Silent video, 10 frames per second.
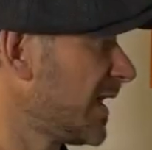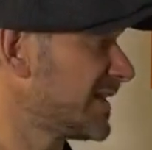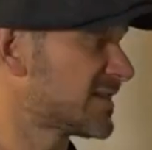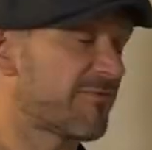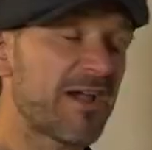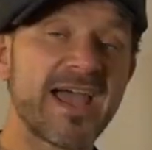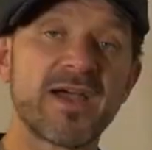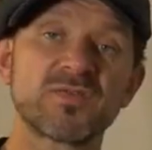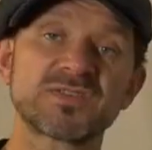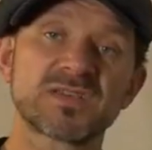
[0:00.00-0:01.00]
It's
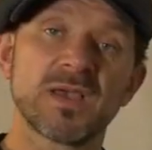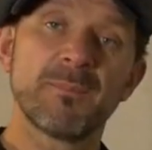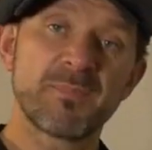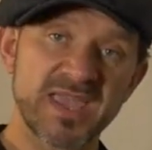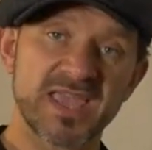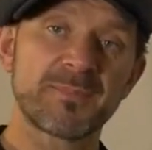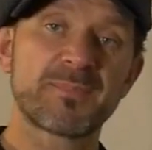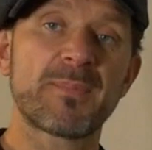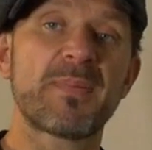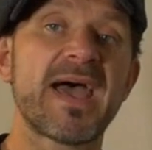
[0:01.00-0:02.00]
around being
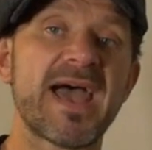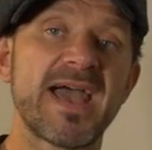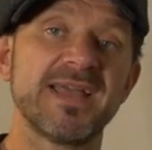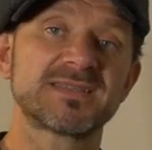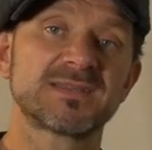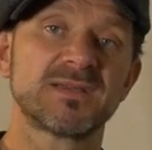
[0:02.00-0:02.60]
prepared.